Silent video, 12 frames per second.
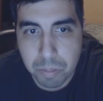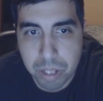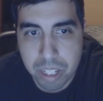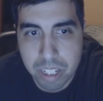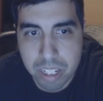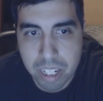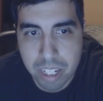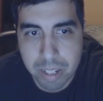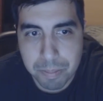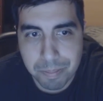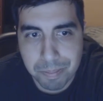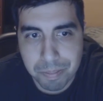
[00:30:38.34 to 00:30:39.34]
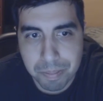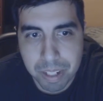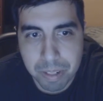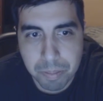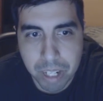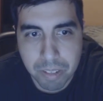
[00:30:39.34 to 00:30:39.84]
But this time,
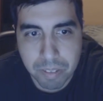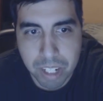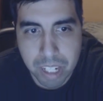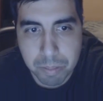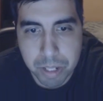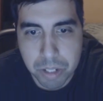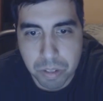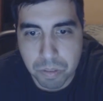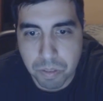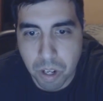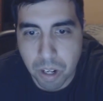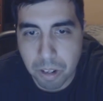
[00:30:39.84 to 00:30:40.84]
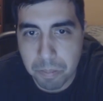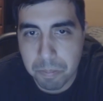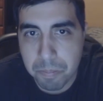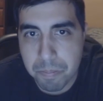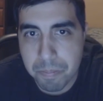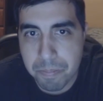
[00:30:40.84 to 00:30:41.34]
it might have gone a bit too far.
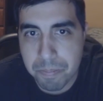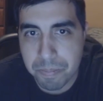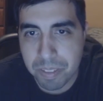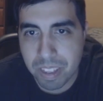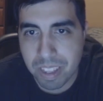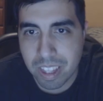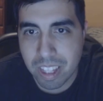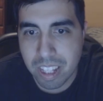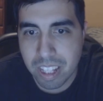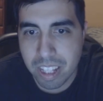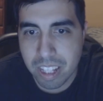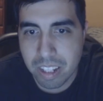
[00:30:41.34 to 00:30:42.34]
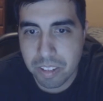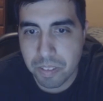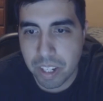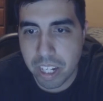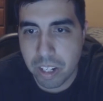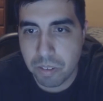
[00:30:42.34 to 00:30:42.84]
It's
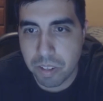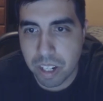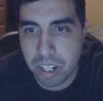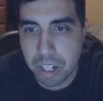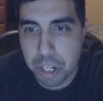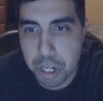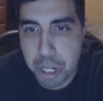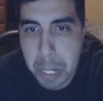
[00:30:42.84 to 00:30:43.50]
flying over there.